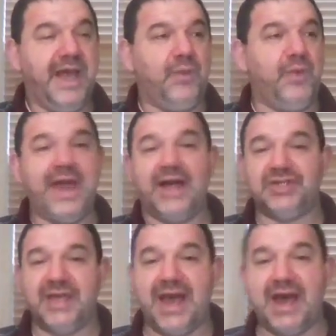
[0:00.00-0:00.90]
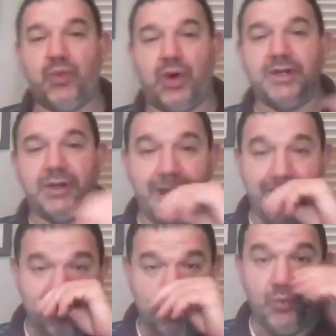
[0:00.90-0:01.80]
And we actually had one
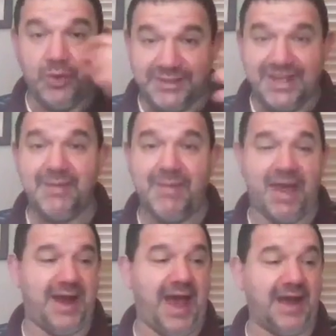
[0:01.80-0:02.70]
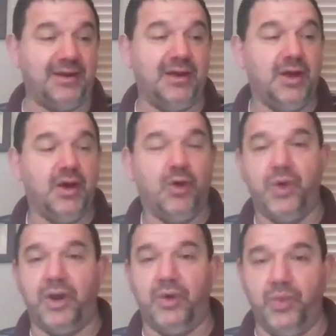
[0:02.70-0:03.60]
client who was in Manhattan
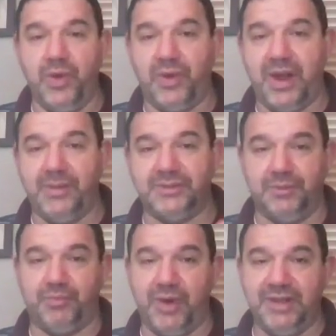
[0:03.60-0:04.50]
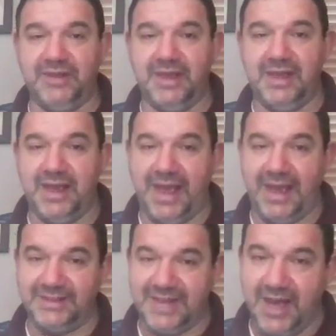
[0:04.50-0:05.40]
where we were able to point the
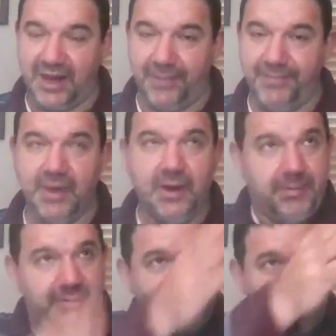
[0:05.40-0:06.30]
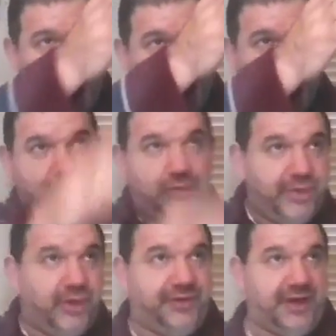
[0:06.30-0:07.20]
antenna between two
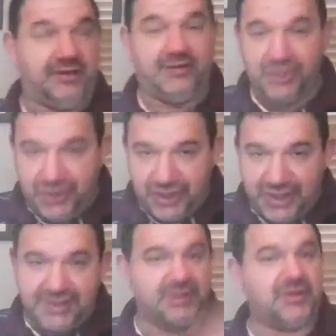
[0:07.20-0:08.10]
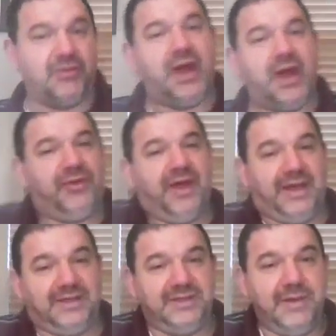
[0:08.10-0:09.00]
buildings, just at the right
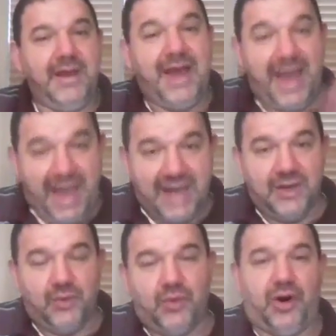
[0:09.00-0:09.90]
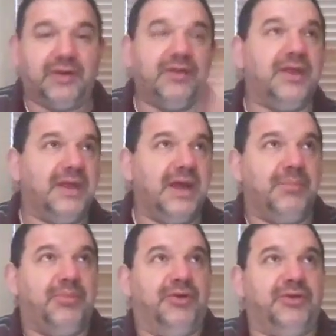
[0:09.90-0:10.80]
place, and it worked. Then they
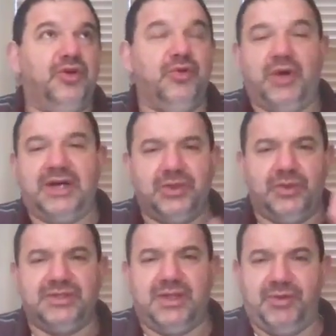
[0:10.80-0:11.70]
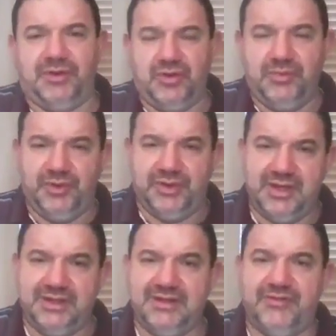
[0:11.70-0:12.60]
built a new, well, actually it wasn't, they built a new
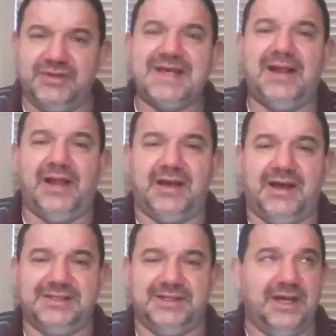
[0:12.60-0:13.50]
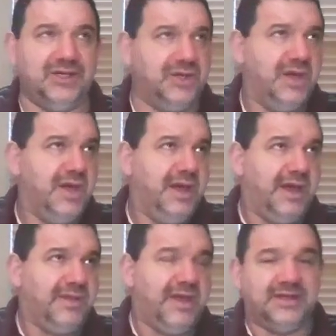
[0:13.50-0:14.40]
building, different satellite constellation,
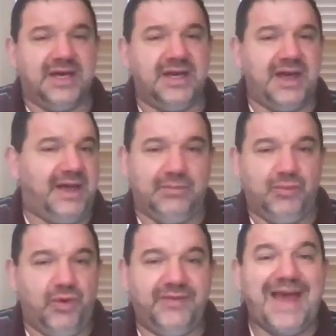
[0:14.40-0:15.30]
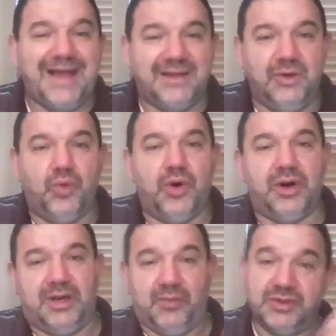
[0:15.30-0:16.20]
and the antenna had to move, and that didn't
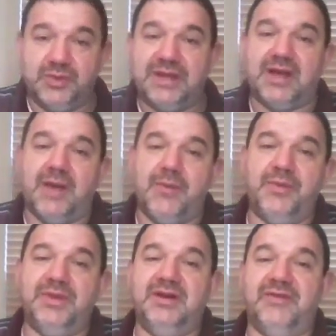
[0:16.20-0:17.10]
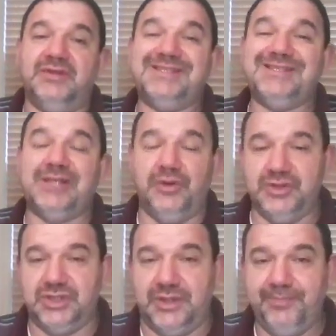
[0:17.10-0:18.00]
work anymore, so we had to come up with a different
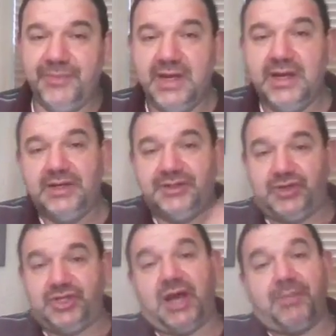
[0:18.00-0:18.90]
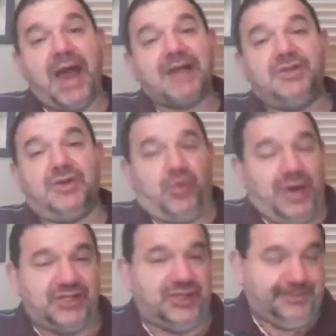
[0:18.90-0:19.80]
solution. So Chuck, back to your
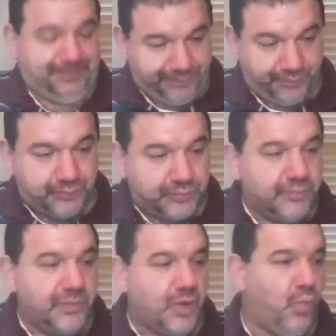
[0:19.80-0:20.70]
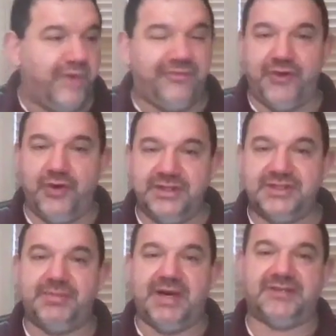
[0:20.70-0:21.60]
question. What phone
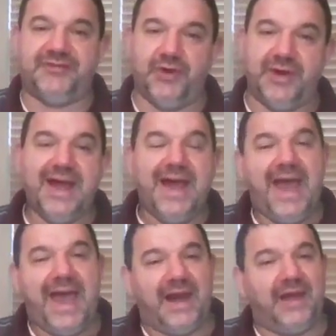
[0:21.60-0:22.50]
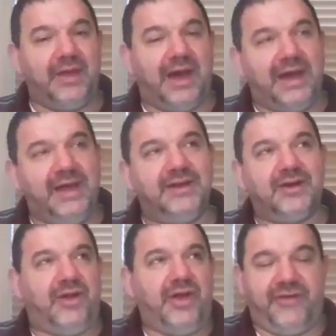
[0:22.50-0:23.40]
is the best phone? And I need
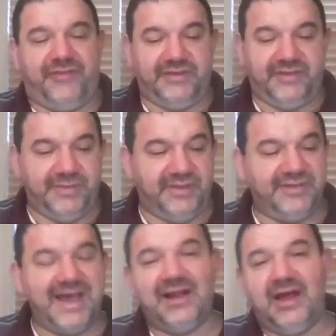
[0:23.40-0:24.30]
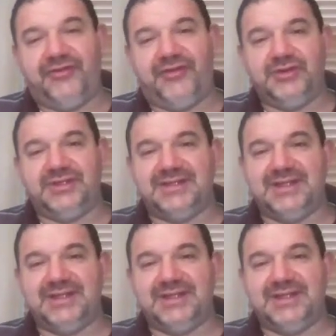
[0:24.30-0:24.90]
to clarify something. Satellite phones,